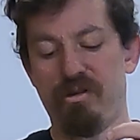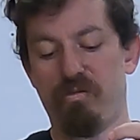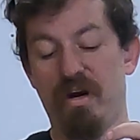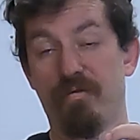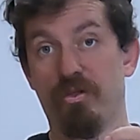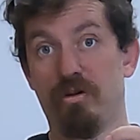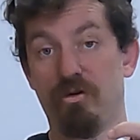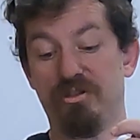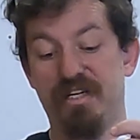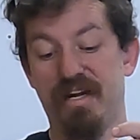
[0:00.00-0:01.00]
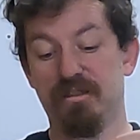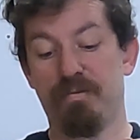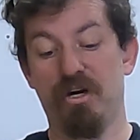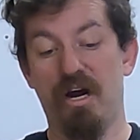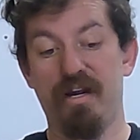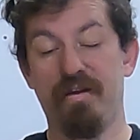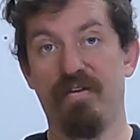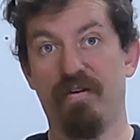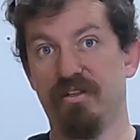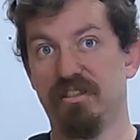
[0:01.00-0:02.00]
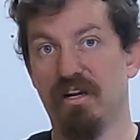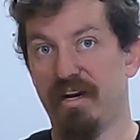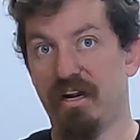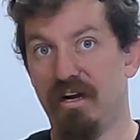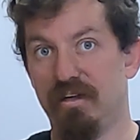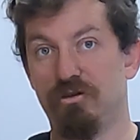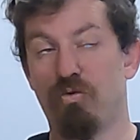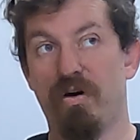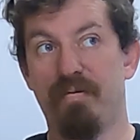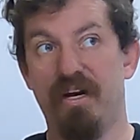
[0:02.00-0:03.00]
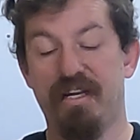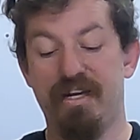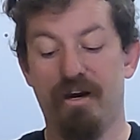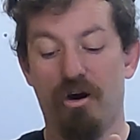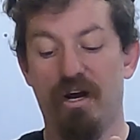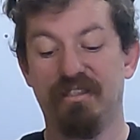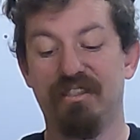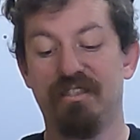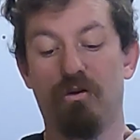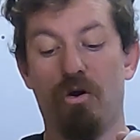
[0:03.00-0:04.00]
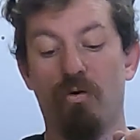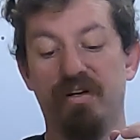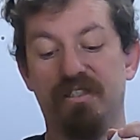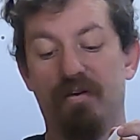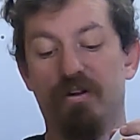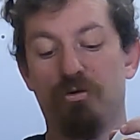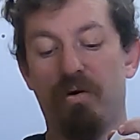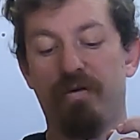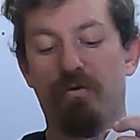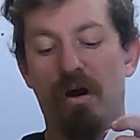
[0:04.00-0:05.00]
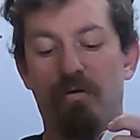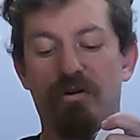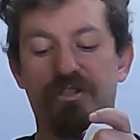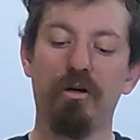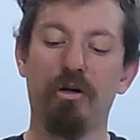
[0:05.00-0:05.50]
whatever the glue says, but even if it's like a 20-minute cure, I still always give it 24 hours.